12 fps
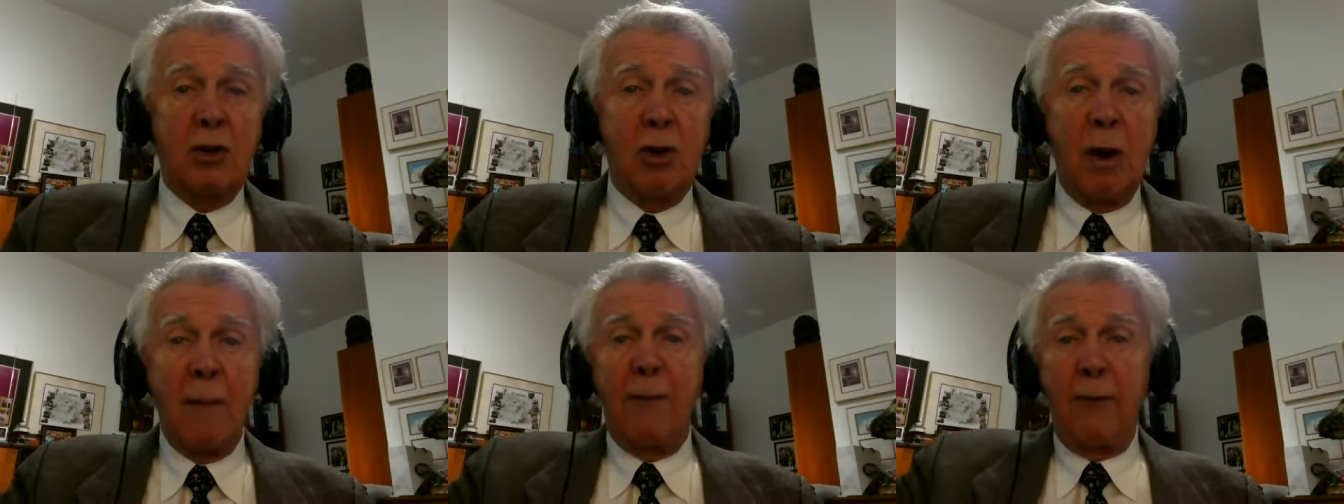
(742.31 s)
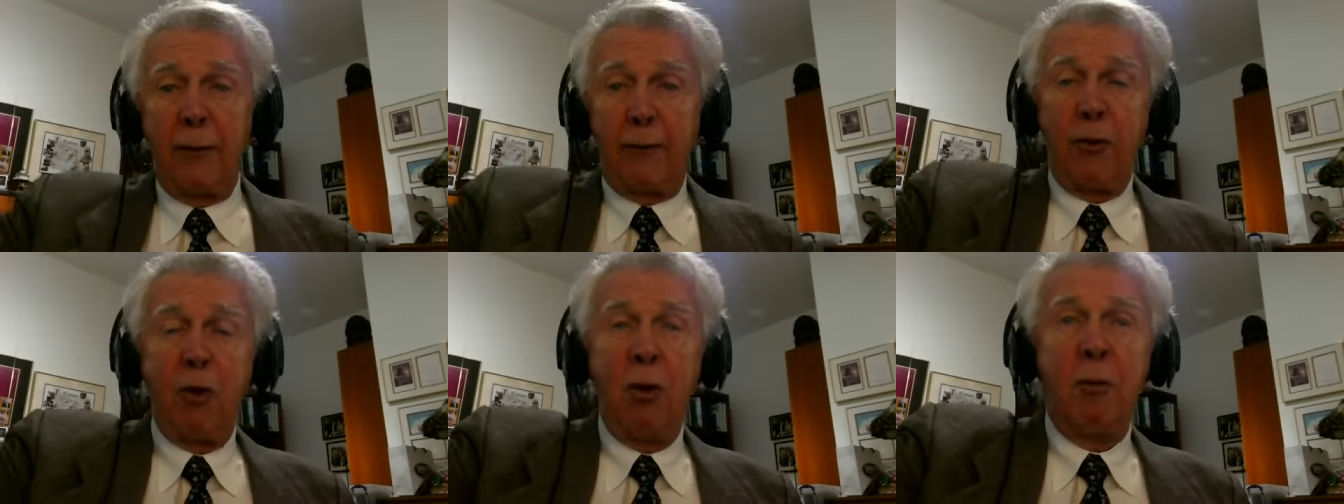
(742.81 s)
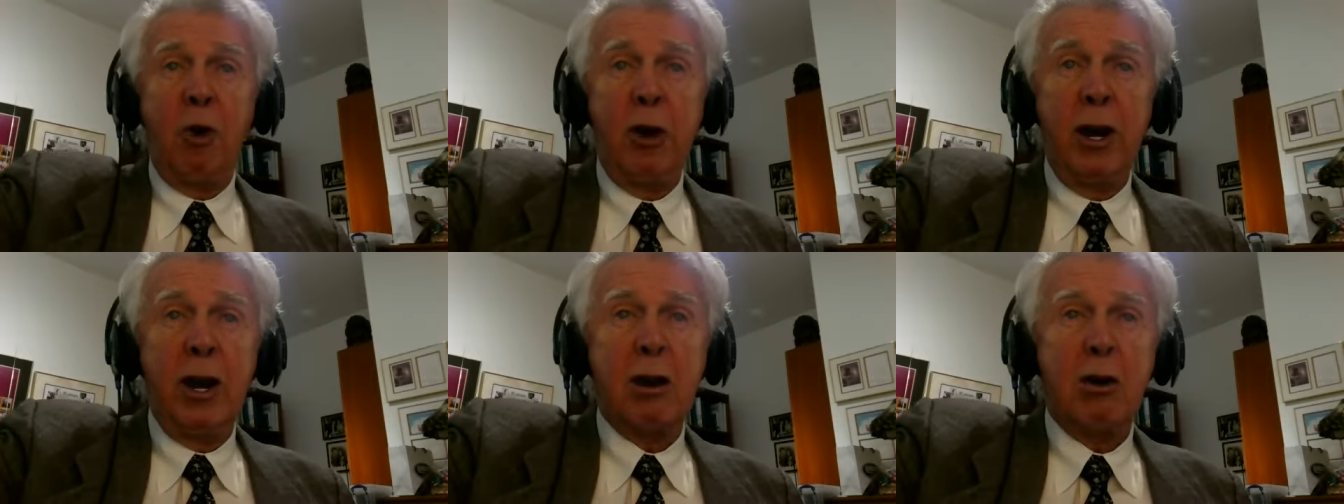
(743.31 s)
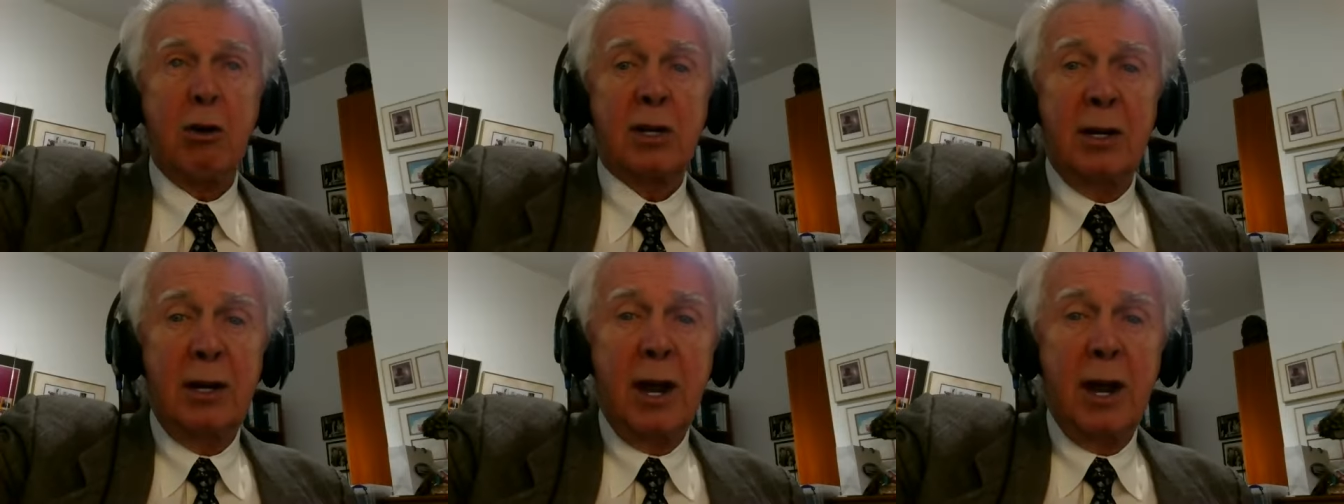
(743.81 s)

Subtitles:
Trump for 4 more years.